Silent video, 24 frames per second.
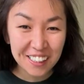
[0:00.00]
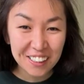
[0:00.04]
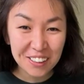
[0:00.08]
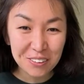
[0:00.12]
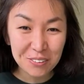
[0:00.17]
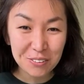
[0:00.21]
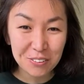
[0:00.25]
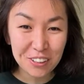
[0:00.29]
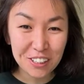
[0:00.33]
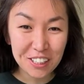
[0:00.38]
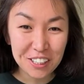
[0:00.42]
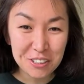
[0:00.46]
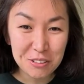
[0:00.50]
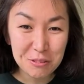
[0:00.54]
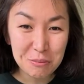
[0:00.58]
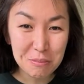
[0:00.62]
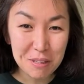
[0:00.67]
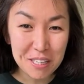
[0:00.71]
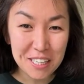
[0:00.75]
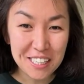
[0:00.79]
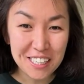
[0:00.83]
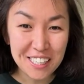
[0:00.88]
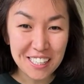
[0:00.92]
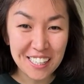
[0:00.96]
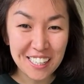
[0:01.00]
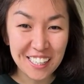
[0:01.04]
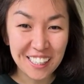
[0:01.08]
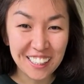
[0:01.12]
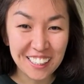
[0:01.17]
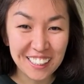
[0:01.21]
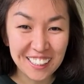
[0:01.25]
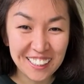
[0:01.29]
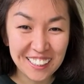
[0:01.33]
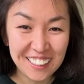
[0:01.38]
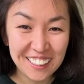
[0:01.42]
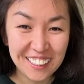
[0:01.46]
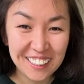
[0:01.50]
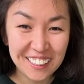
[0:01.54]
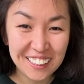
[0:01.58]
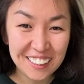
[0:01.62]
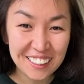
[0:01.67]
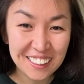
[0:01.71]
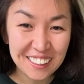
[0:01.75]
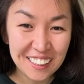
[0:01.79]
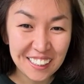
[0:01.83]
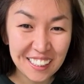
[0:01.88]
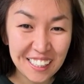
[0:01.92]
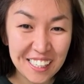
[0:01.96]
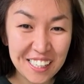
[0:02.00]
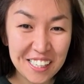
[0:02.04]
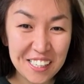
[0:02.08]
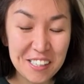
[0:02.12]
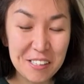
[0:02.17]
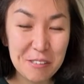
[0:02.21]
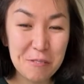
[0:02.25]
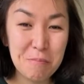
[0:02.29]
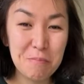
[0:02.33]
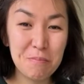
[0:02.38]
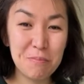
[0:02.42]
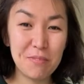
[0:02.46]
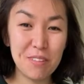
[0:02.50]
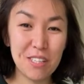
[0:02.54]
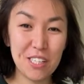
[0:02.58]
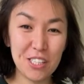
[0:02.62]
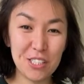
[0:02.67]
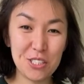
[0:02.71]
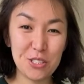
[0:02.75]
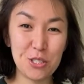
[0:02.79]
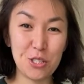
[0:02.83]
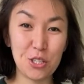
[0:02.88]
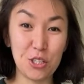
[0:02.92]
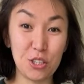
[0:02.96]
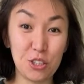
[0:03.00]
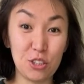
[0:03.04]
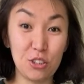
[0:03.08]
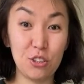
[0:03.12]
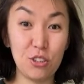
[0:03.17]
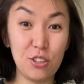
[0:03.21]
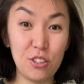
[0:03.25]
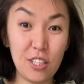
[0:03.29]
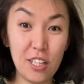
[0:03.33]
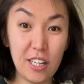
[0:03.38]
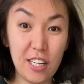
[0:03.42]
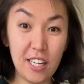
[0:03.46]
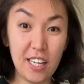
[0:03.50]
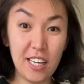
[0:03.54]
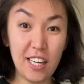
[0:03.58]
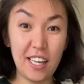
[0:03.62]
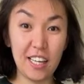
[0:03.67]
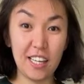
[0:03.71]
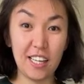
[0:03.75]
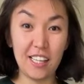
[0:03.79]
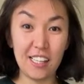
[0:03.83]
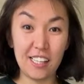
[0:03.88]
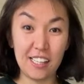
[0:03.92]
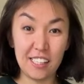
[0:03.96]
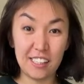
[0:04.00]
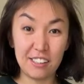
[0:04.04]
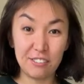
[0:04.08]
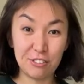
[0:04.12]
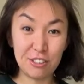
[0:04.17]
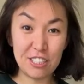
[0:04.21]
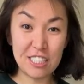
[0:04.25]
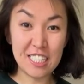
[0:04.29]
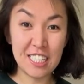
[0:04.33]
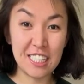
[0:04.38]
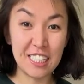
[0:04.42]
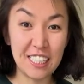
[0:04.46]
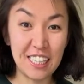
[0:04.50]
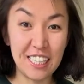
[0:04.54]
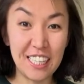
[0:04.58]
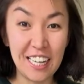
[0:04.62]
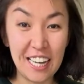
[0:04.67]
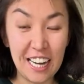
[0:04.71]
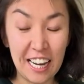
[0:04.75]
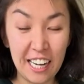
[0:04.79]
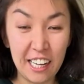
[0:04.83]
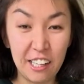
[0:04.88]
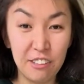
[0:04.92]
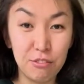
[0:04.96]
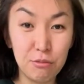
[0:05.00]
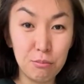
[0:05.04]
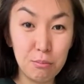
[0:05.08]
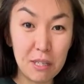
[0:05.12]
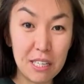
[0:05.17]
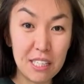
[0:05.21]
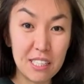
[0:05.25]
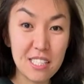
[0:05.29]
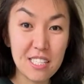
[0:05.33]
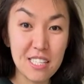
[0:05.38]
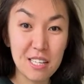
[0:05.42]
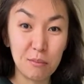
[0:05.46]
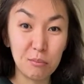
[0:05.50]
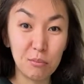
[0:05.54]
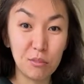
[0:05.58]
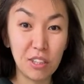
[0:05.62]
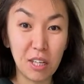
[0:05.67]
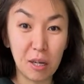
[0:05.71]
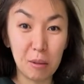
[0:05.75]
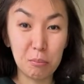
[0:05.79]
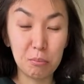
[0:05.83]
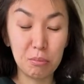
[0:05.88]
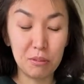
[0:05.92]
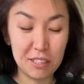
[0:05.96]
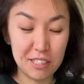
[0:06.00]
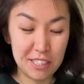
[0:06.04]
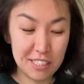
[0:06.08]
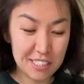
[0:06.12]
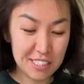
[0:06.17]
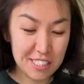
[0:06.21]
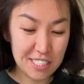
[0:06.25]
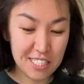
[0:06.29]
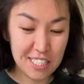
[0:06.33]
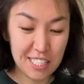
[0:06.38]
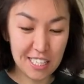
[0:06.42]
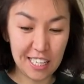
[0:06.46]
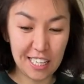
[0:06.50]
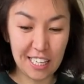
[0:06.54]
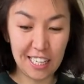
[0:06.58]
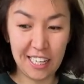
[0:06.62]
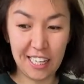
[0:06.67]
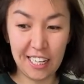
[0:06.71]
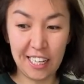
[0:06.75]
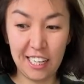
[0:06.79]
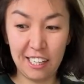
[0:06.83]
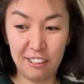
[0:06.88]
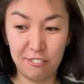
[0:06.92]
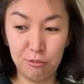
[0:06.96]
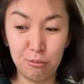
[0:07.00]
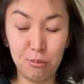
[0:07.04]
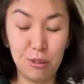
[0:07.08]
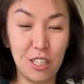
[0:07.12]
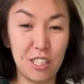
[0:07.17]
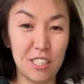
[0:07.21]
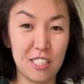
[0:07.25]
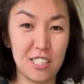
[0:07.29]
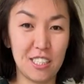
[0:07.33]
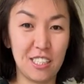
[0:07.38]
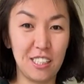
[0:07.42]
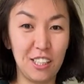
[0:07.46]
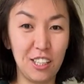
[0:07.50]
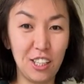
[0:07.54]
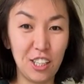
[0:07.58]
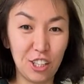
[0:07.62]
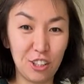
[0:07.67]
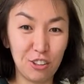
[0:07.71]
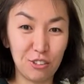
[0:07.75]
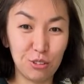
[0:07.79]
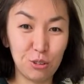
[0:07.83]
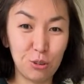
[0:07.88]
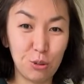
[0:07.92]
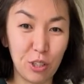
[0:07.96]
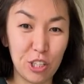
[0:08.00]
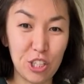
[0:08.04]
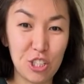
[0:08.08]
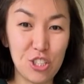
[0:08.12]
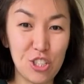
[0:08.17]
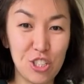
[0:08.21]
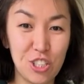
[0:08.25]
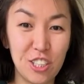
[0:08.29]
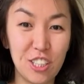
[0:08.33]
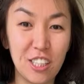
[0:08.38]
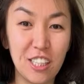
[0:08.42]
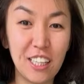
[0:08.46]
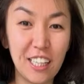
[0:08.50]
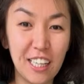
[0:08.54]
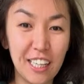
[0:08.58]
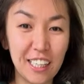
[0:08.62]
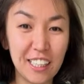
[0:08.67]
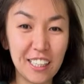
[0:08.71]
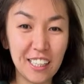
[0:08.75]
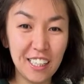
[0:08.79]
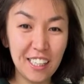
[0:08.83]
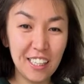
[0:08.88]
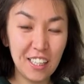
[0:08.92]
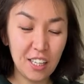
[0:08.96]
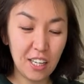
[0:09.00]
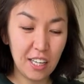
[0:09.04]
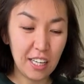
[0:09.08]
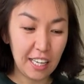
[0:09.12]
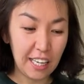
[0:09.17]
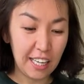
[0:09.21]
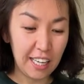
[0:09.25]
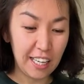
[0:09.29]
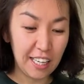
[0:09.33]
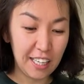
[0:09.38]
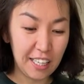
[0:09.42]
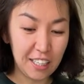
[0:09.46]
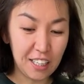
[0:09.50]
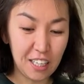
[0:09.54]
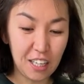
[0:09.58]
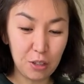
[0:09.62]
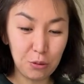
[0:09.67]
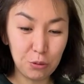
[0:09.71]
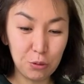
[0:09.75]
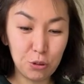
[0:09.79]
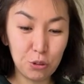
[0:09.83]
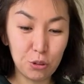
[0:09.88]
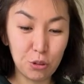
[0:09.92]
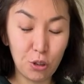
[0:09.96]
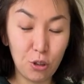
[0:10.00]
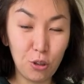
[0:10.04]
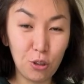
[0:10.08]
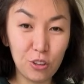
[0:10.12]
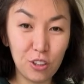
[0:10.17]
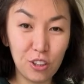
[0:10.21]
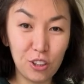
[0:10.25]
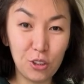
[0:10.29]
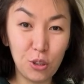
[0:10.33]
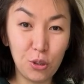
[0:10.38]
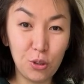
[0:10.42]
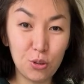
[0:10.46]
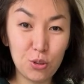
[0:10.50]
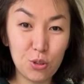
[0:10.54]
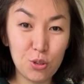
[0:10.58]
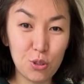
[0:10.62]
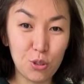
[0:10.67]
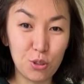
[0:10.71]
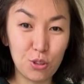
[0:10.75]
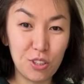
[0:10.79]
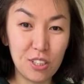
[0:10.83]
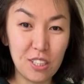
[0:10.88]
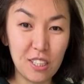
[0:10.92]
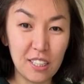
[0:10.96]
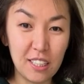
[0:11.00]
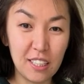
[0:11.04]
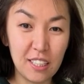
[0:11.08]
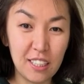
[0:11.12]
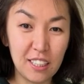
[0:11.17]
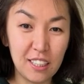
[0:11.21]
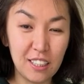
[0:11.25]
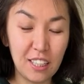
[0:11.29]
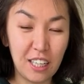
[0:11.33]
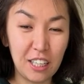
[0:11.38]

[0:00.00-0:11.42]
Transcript: What are you making? So recently I have made some dumplings and I have been asking a lot of questions like, hey, how you roll the dough or tin?